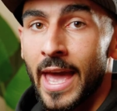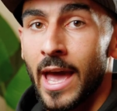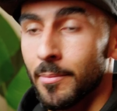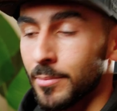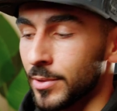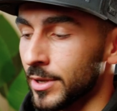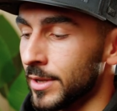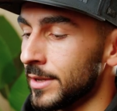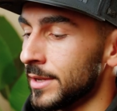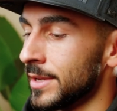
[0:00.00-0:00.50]
app.
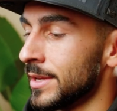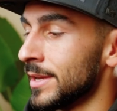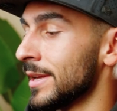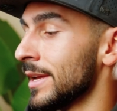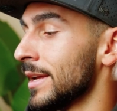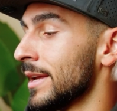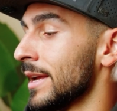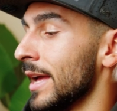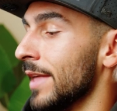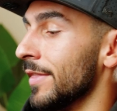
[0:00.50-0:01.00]

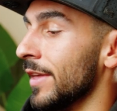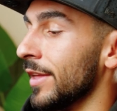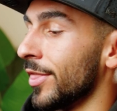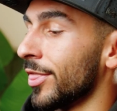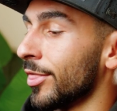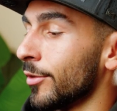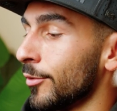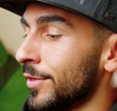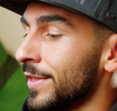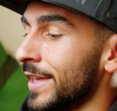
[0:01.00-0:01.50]
And then
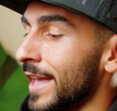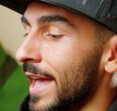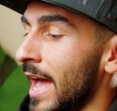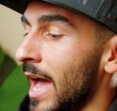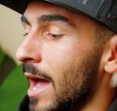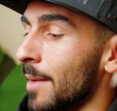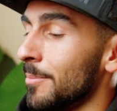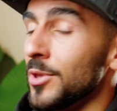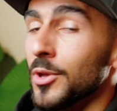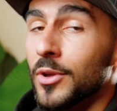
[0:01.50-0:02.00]
through the
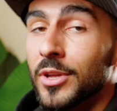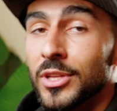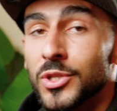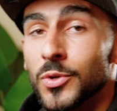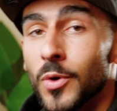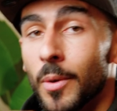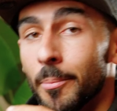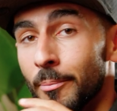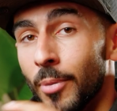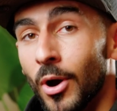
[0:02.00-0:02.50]
app, you can
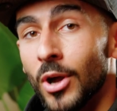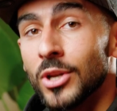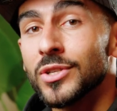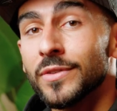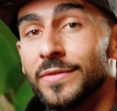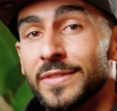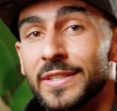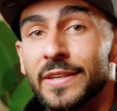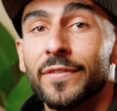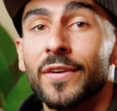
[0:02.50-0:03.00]
do a bunch
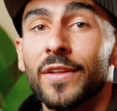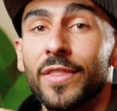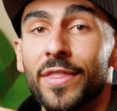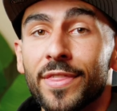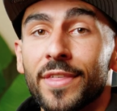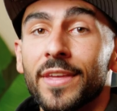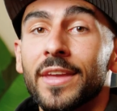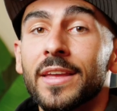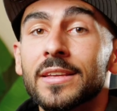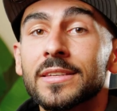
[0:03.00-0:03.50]
of different
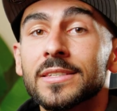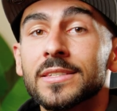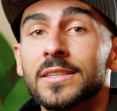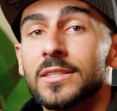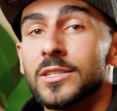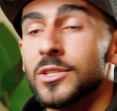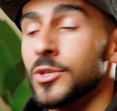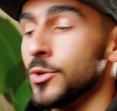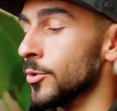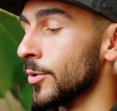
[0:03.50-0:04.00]
things
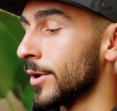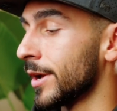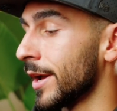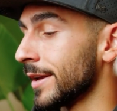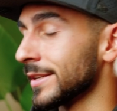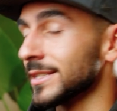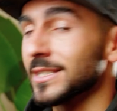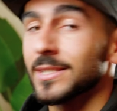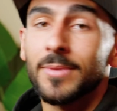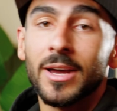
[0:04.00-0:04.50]
to
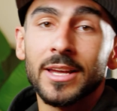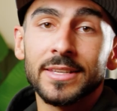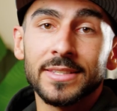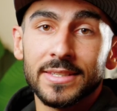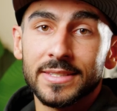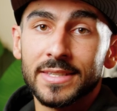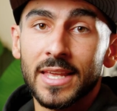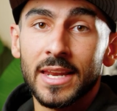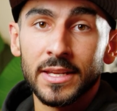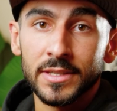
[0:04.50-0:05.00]
customize
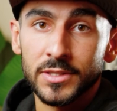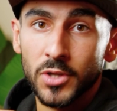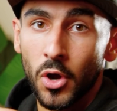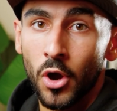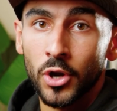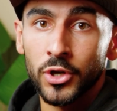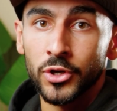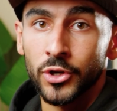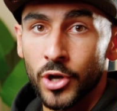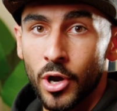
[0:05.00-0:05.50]
the settings
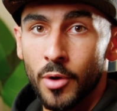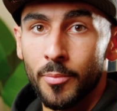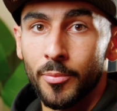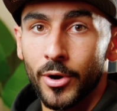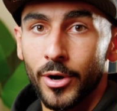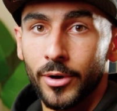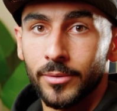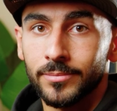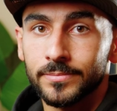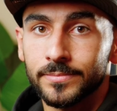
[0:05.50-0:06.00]
on your
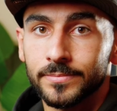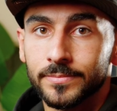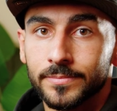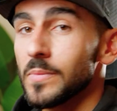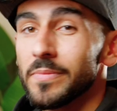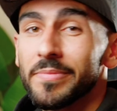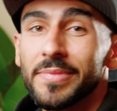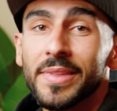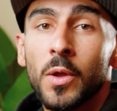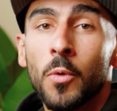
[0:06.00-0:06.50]
GoPro.
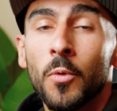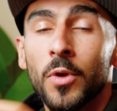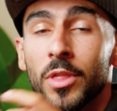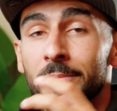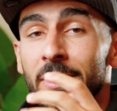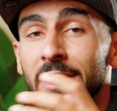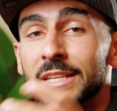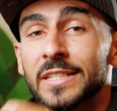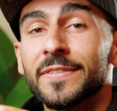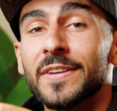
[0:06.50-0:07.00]
One of
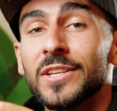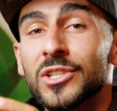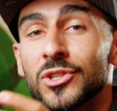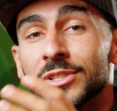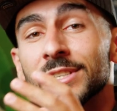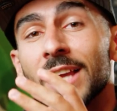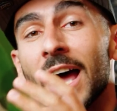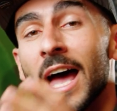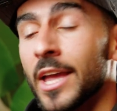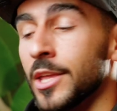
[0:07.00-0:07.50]
the biggest
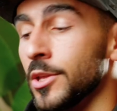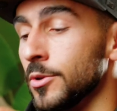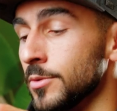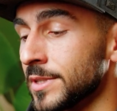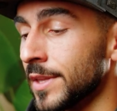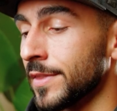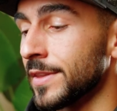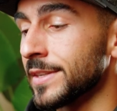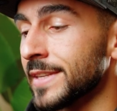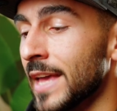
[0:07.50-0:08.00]
features I
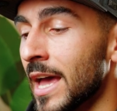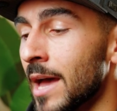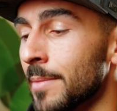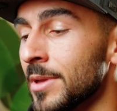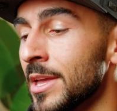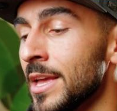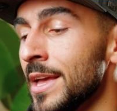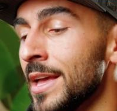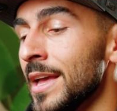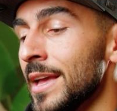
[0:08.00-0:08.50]
use on this
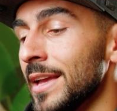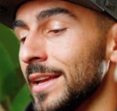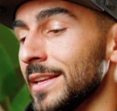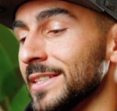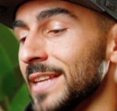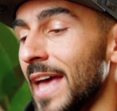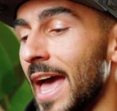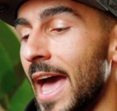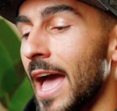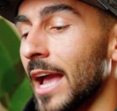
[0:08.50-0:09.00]
app
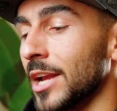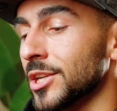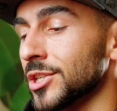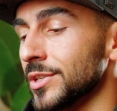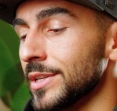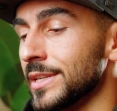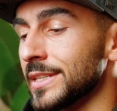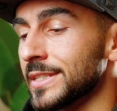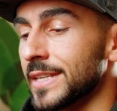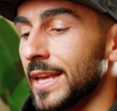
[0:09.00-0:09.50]
is
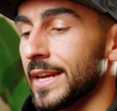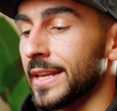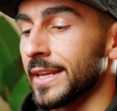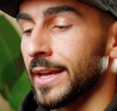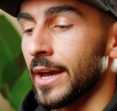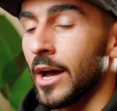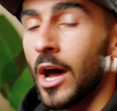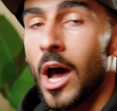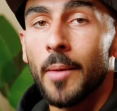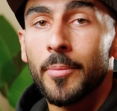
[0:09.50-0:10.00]
actually
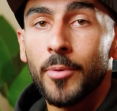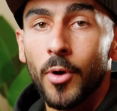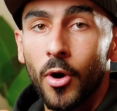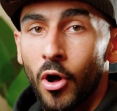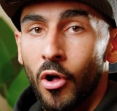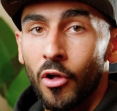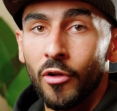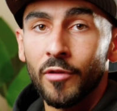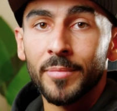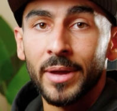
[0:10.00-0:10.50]
setting up
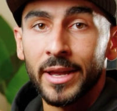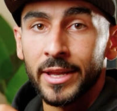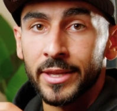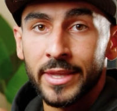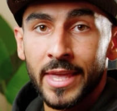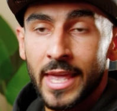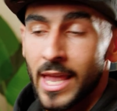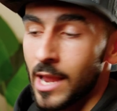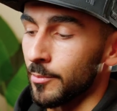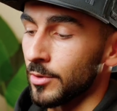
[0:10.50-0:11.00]
all of my
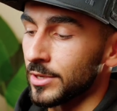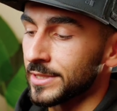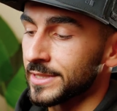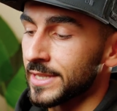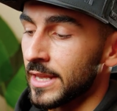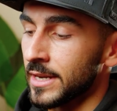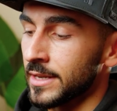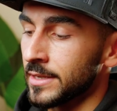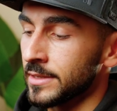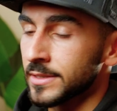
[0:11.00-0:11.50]
camera
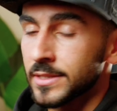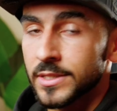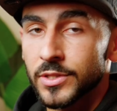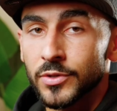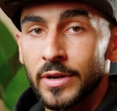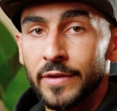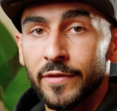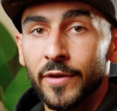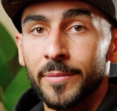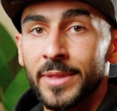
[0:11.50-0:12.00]
settings
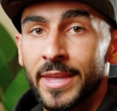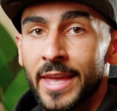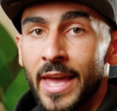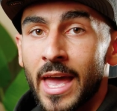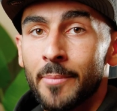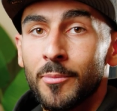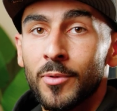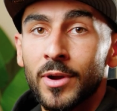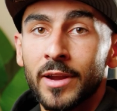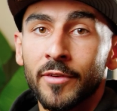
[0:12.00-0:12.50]
straight from the
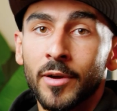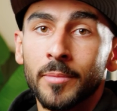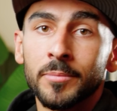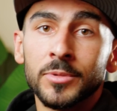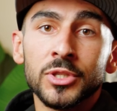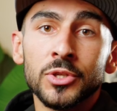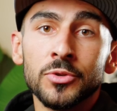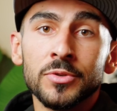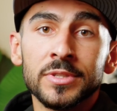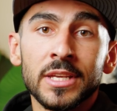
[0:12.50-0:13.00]
app whenever
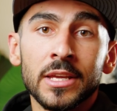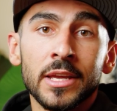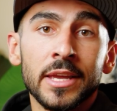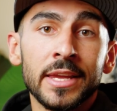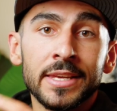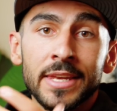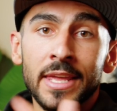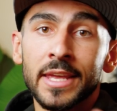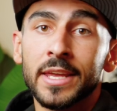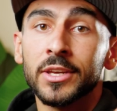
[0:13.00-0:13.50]
I'm using
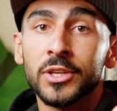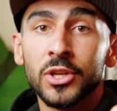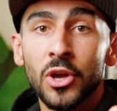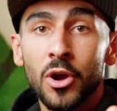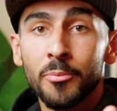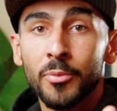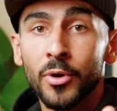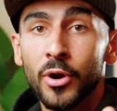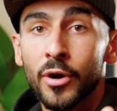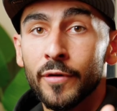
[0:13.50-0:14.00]
a naked
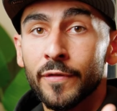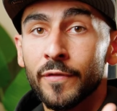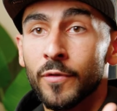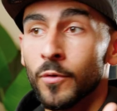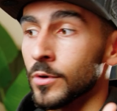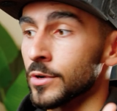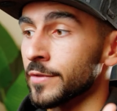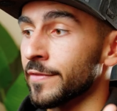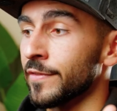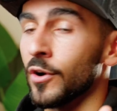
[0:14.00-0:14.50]
GoPro
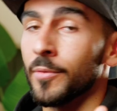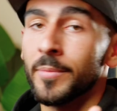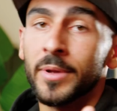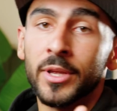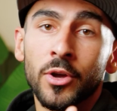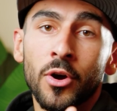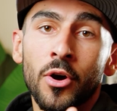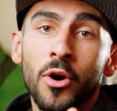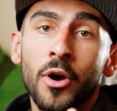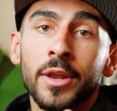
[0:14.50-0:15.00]
for
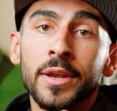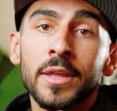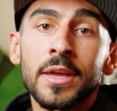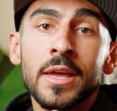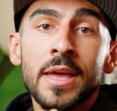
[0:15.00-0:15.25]
filming on